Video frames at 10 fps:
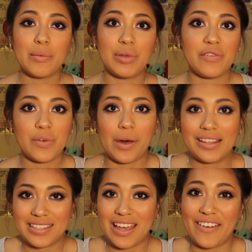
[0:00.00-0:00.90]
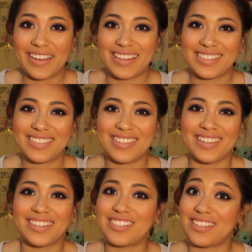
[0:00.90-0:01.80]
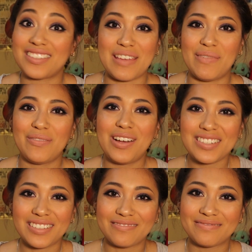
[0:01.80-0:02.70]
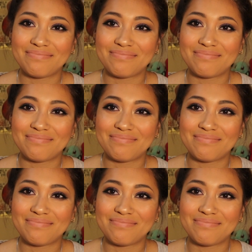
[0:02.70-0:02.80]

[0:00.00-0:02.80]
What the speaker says: But if you want to see how I got this look, just keep on watching.